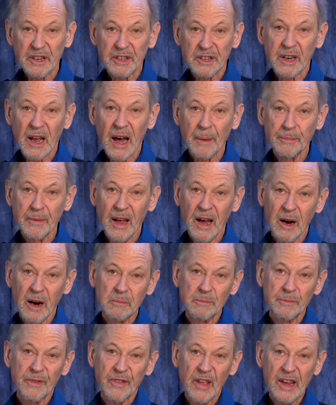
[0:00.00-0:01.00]
So I'd like to
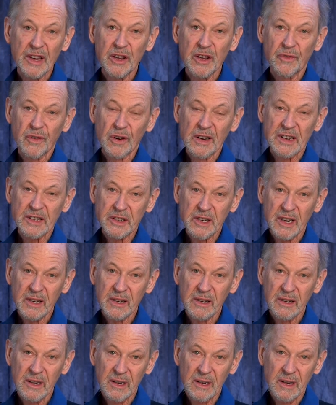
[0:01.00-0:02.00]
stop now. Thank you
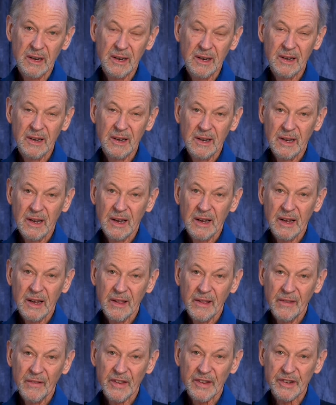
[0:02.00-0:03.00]
for listening.
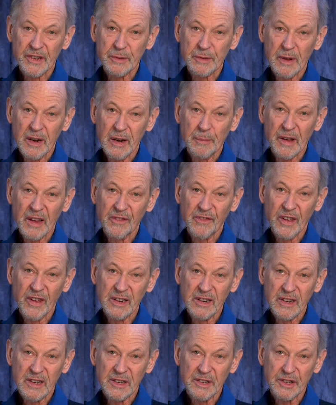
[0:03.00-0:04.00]
This has
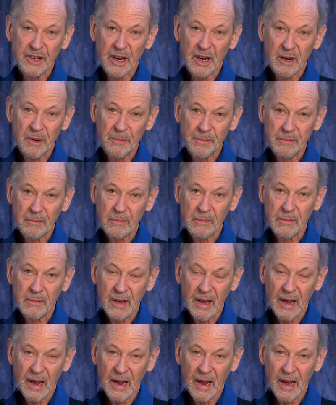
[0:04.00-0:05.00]
been a big thing to consider,
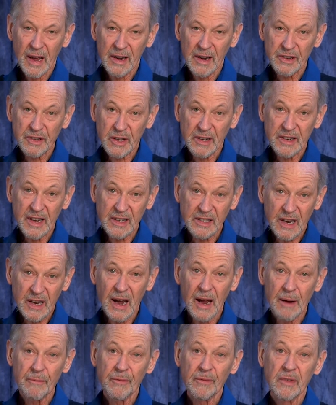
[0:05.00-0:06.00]
and it's
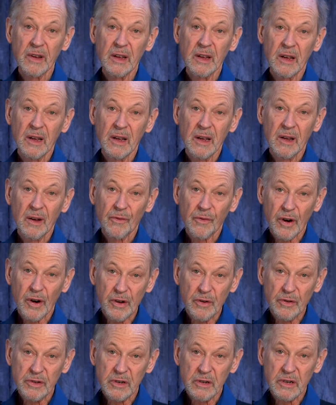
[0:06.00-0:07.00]
going to take time
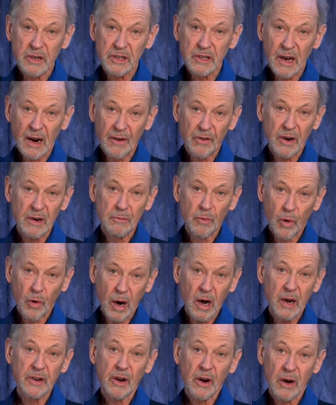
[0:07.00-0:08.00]
for you to
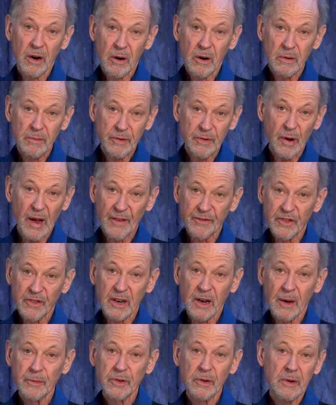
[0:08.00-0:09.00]
discover it more on your
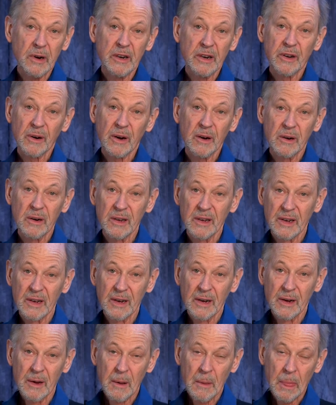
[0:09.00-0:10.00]
own. You have to come to it on
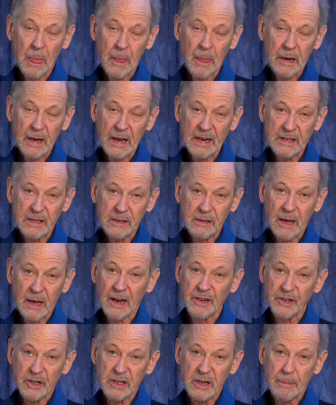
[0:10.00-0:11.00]
your own.
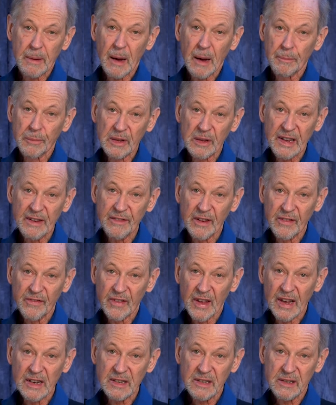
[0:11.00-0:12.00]
It's not just about
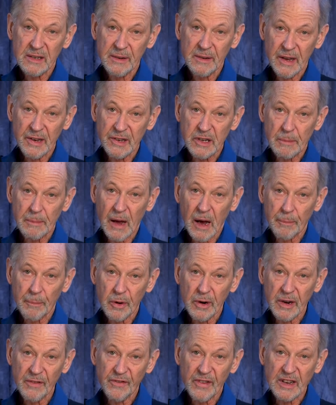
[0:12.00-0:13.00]
believing things.
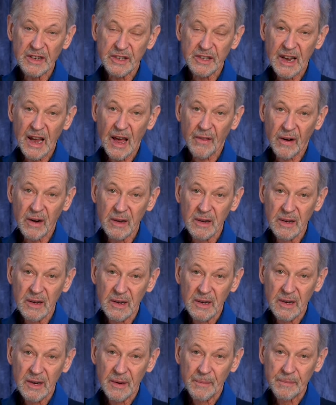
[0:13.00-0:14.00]
It's about putting things
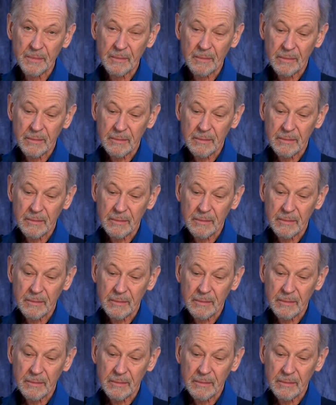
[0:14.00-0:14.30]
together.